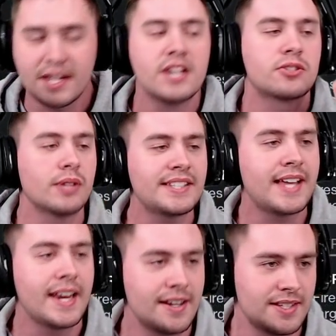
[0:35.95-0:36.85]
So let's get
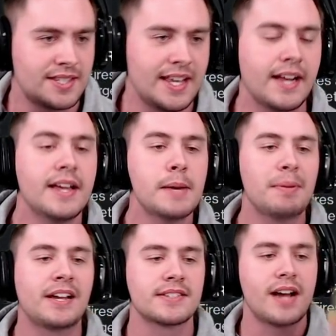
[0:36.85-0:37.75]
into this thing,
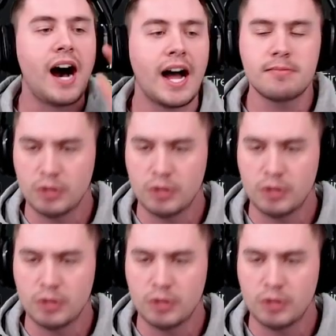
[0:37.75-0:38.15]
because I'm